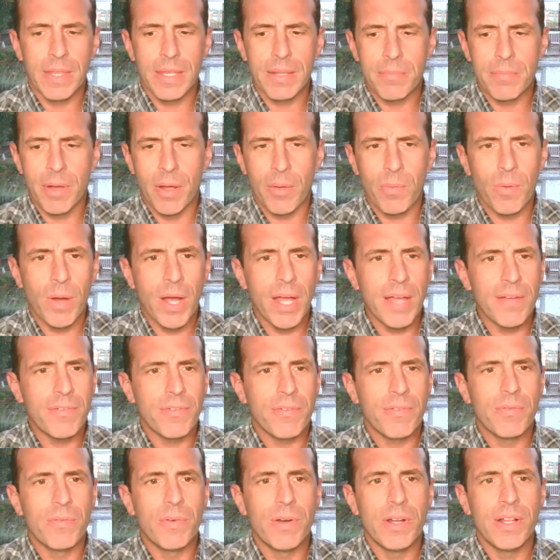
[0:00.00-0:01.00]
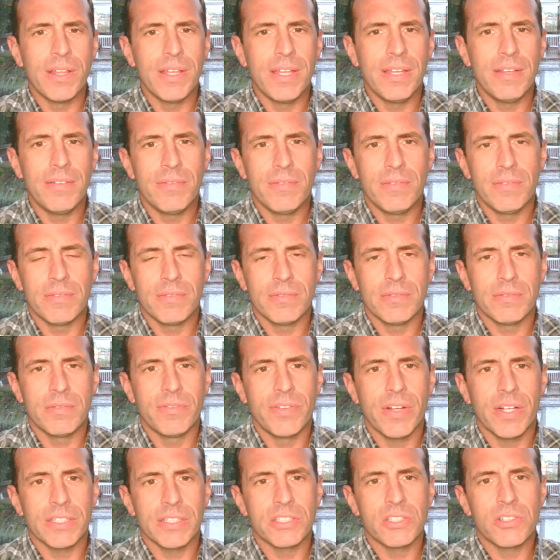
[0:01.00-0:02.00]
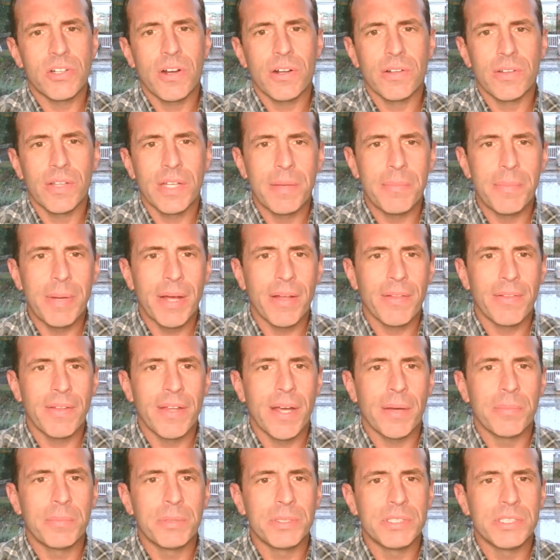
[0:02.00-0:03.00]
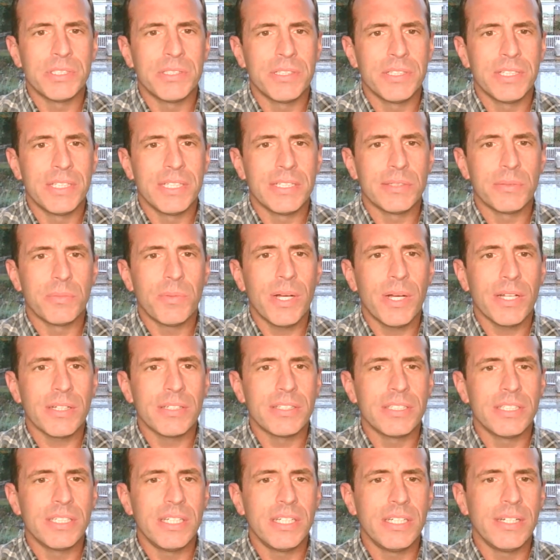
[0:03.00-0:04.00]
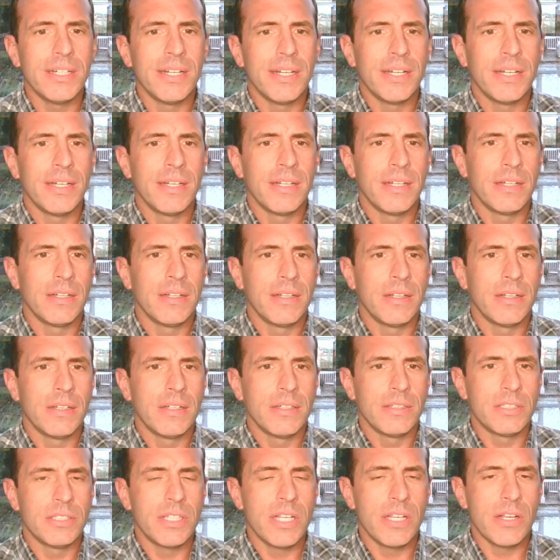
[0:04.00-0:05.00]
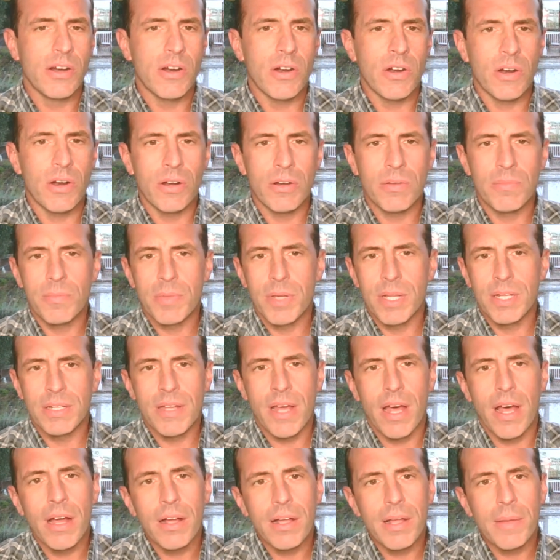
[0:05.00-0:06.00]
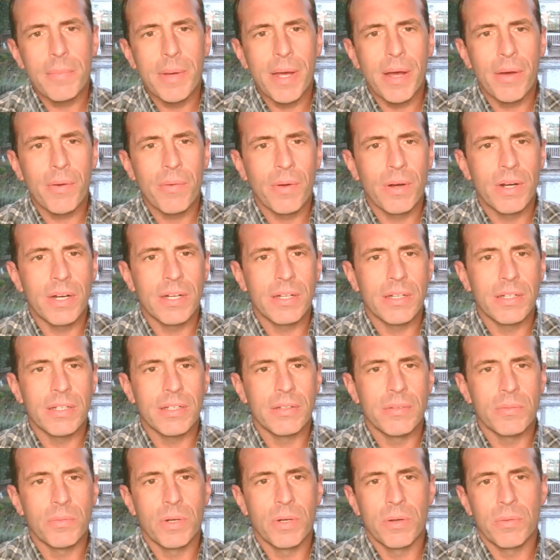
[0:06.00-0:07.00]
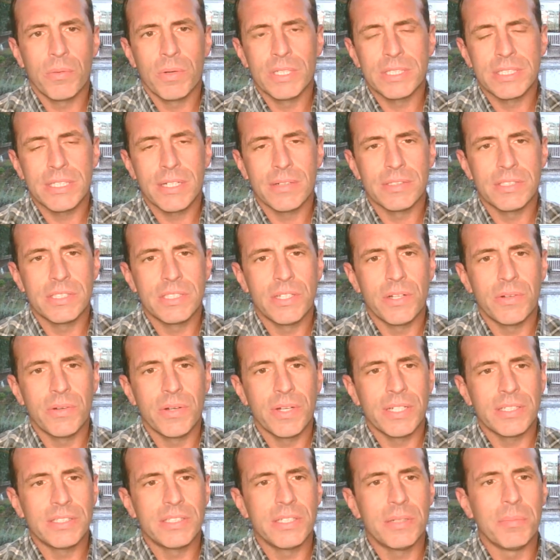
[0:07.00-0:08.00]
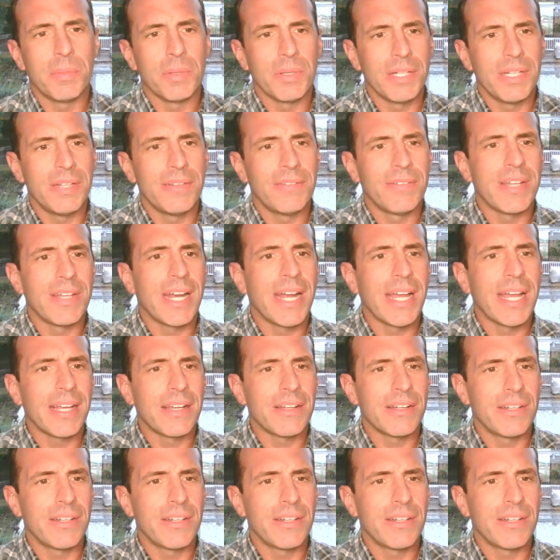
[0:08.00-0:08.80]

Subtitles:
my wife really felt strongly about the opportunity as well. She heard me talk about what it was I was doing, and she believed that I